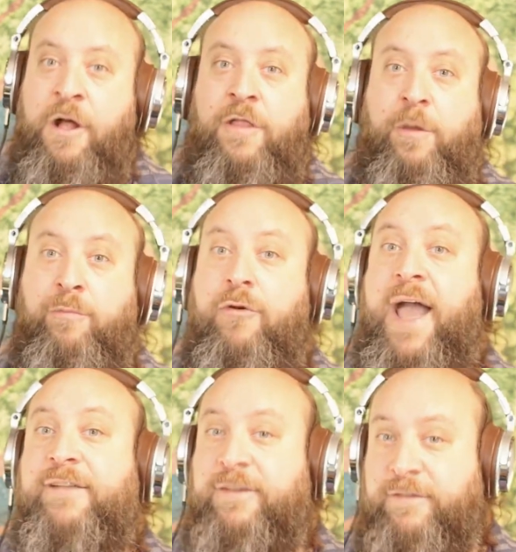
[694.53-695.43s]
The
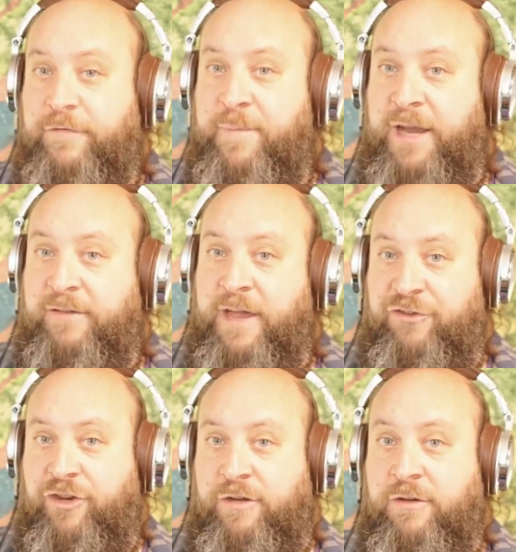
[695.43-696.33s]
practice of
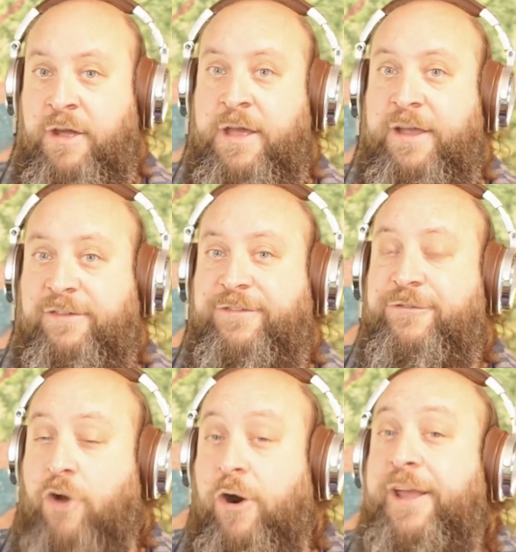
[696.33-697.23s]
meditation is
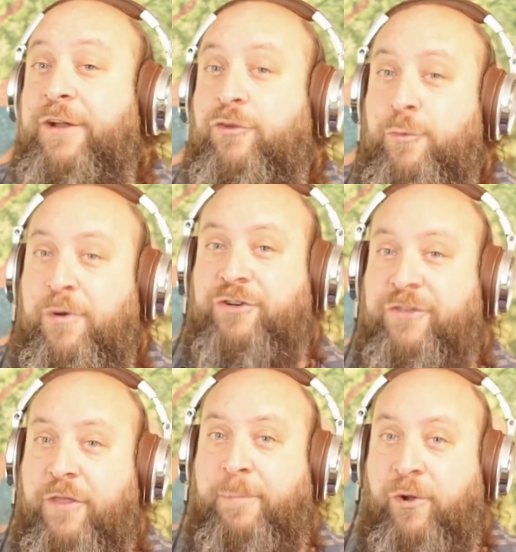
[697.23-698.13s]
starting to push
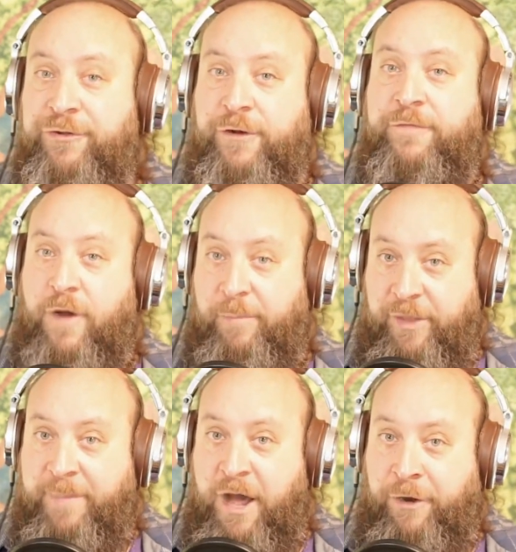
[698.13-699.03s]
the boulder from the
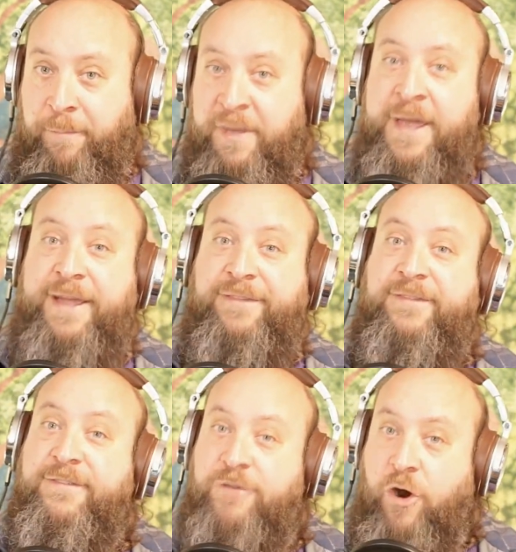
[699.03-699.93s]
bottom. It's
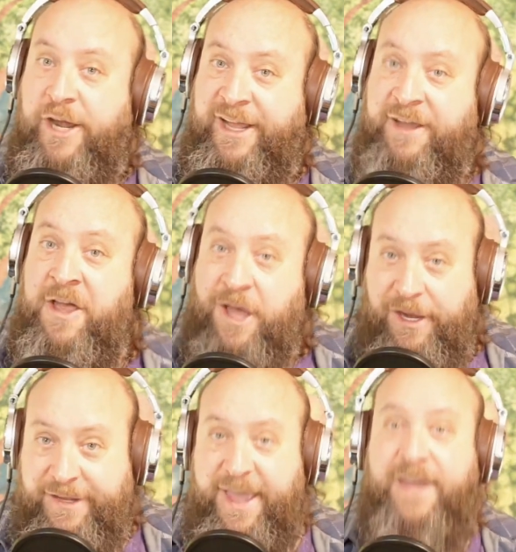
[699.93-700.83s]
starting
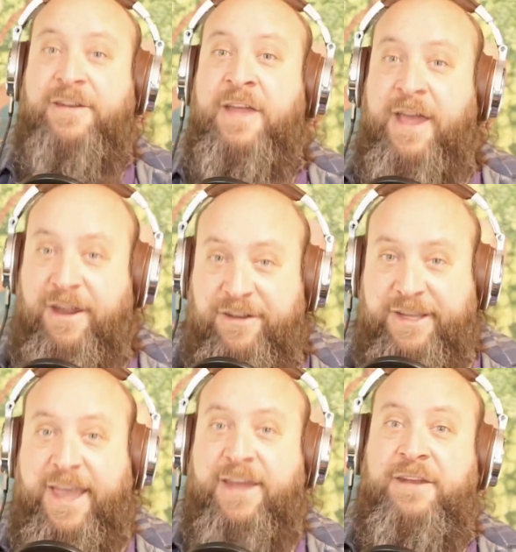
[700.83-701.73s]
again and
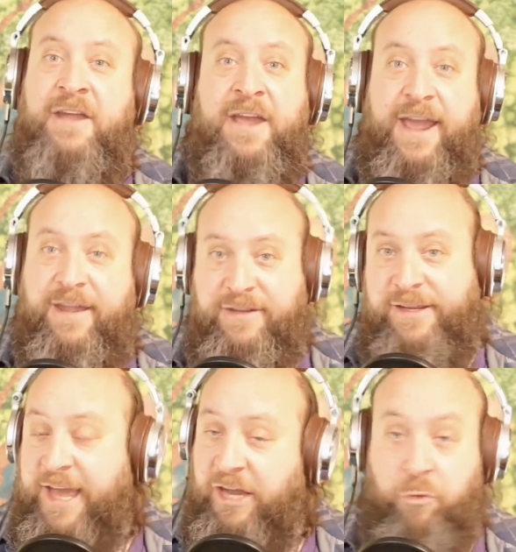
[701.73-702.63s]
again and
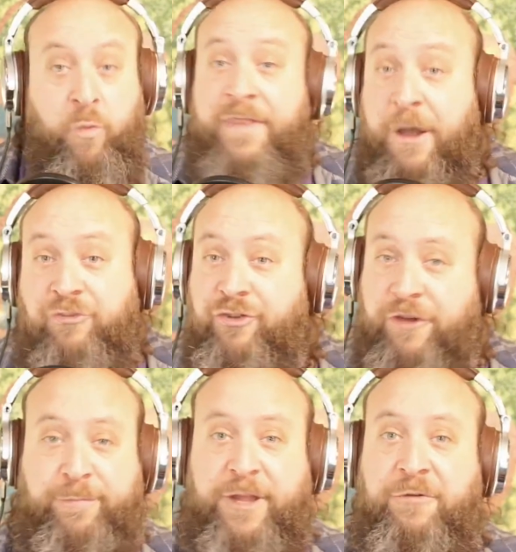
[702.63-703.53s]
again without
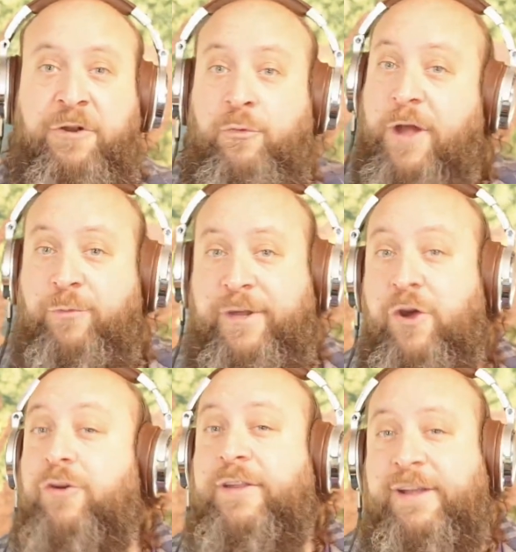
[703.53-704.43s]
judgment. Right? We
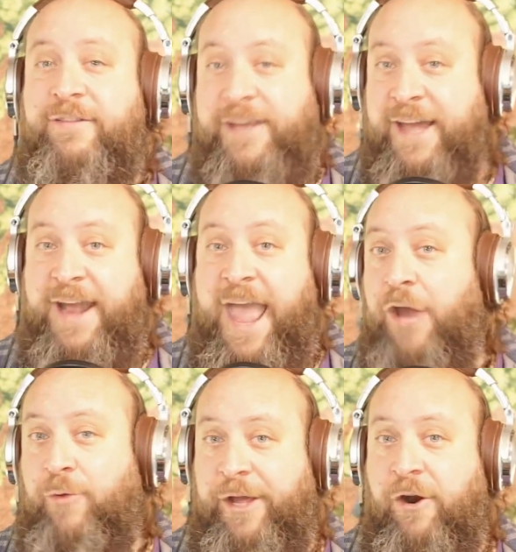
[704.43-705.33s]
don't need to get
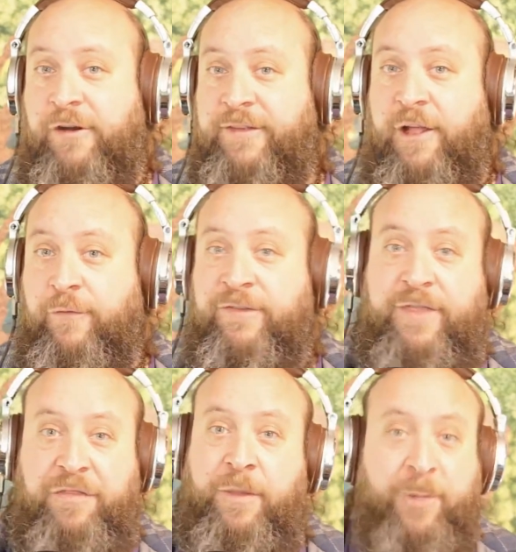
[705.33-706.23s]
angry at ourselves
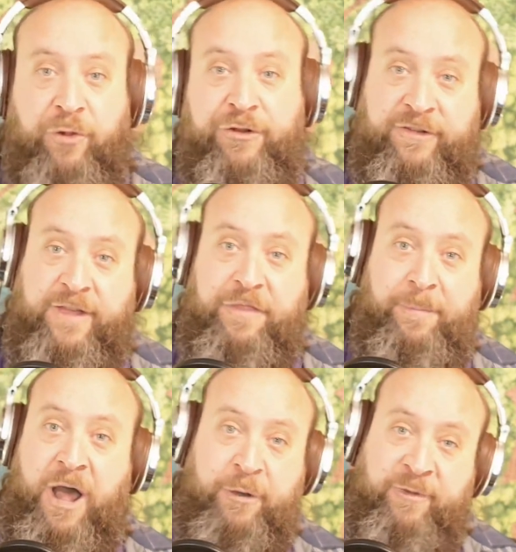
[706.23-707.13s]
that the boulder is at the
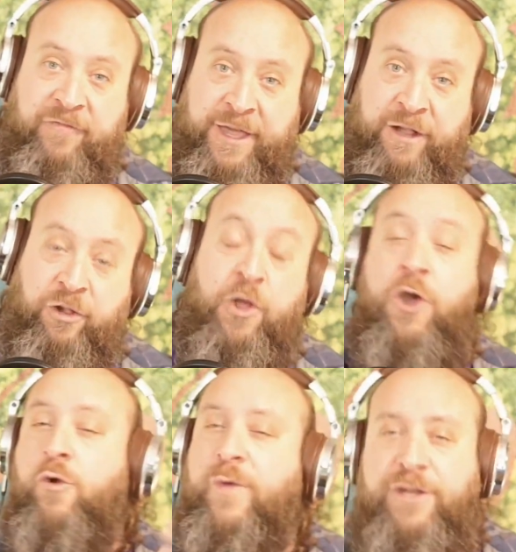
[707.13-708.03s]
bottom of the hill.
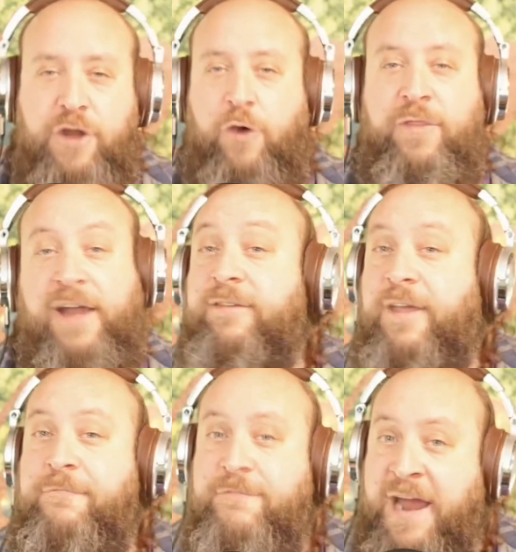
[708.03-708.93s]
We know that is a
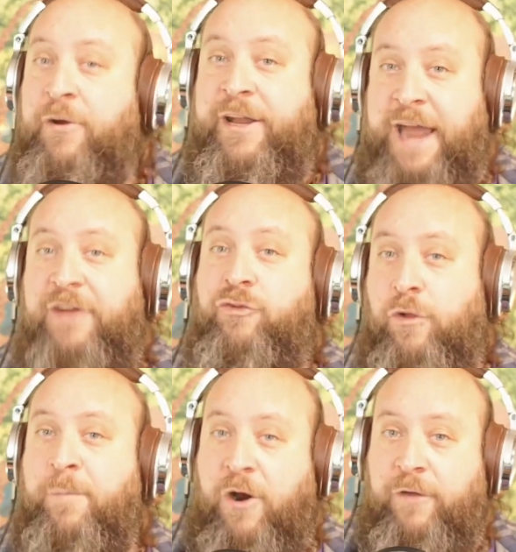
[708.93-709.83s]
very
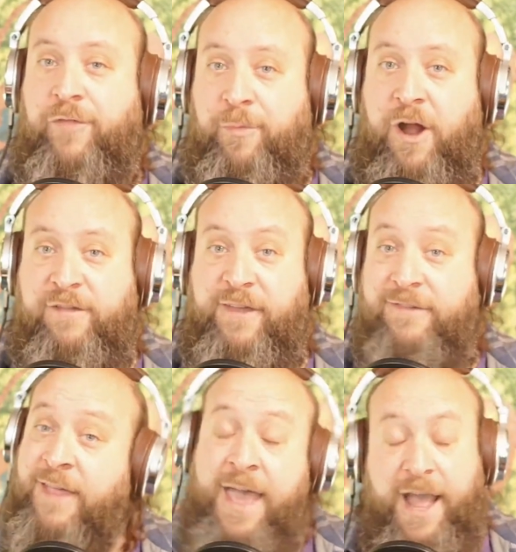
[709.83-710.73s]
natural part of the
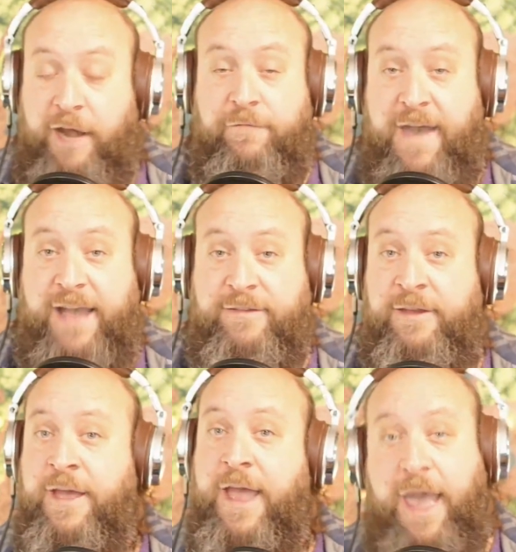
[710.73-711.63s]
process. And in fact,
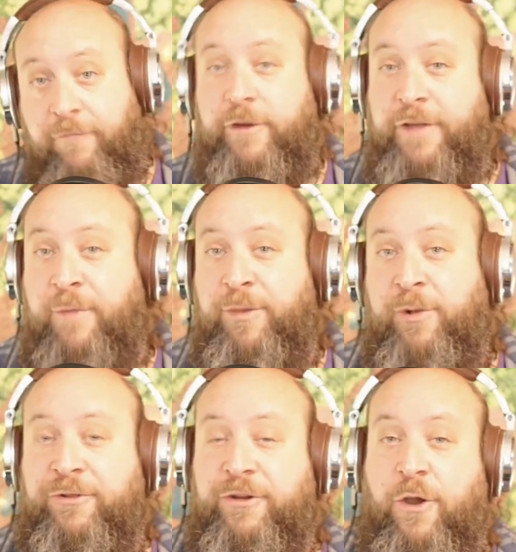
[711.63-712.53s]
every time the
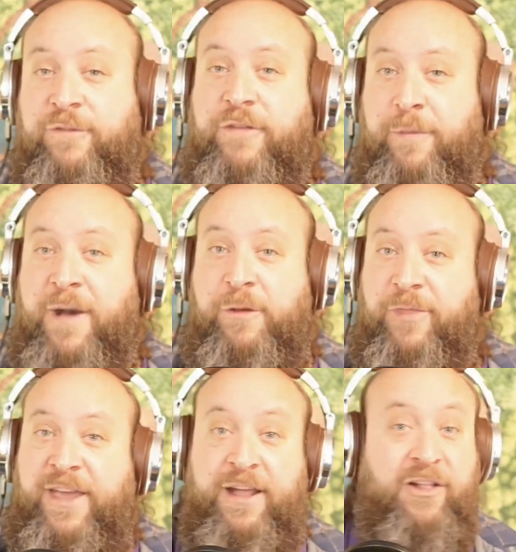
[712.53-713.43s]
boulder goes to the bottom of
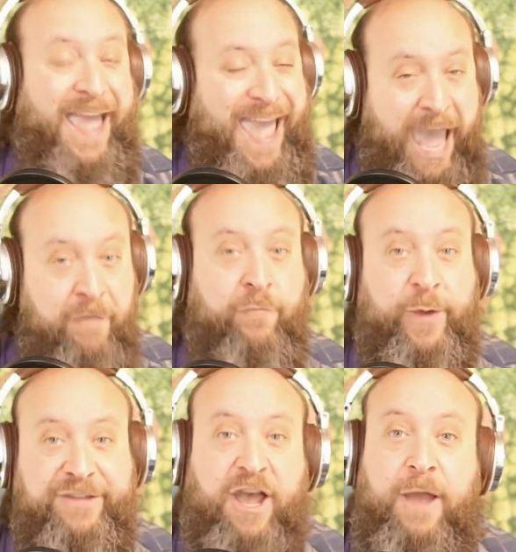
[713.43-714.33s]
the hill,
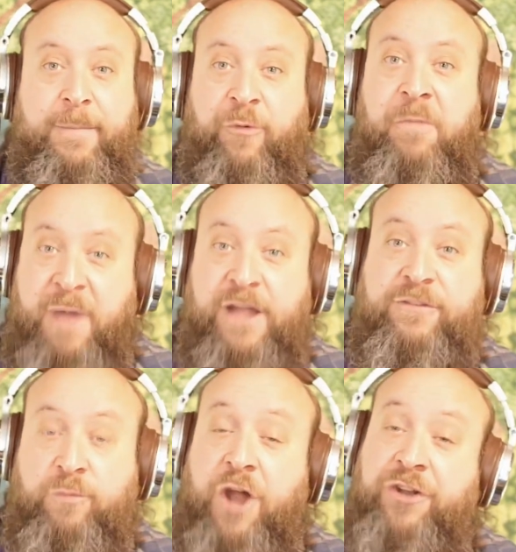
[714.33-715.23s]
every time our
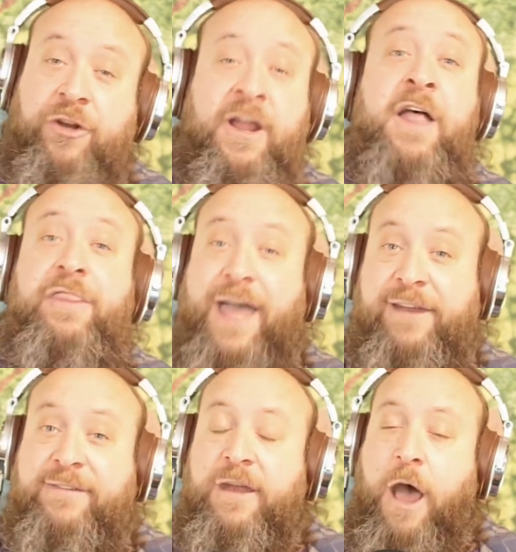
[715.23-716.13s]
minds wander, that
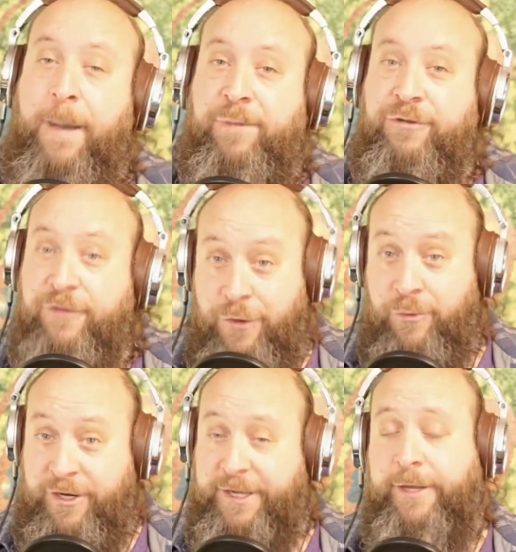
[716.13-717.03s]
is an
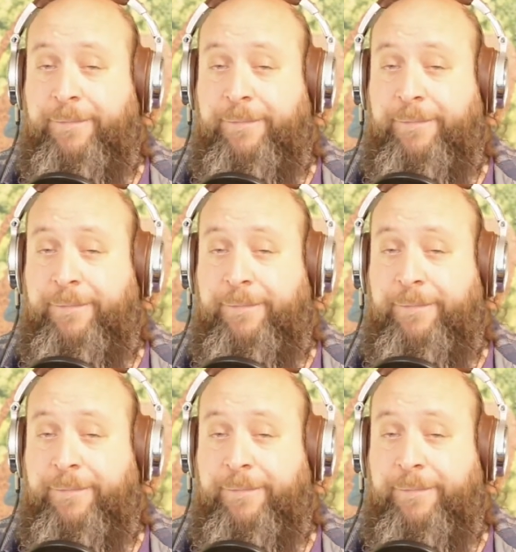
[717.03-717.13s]
opportunity.